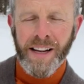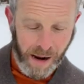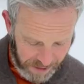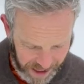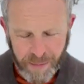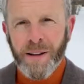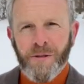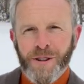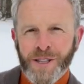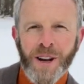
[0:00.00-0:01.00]
I'm stepping
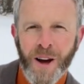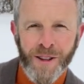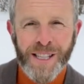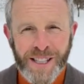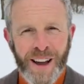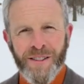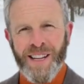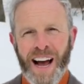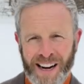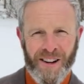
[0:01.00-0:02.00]
through the snow. This is
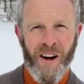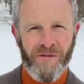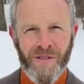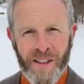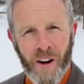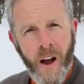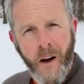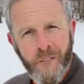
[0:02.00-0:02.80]
definitely not golf weather.